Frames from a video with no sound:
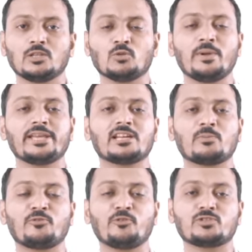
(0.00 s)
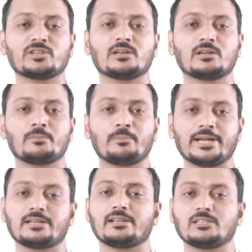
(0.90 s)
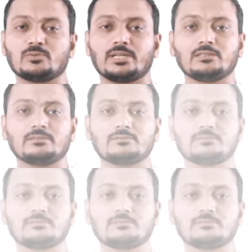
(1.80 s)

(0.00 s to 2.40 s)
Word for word: to make their future better as well.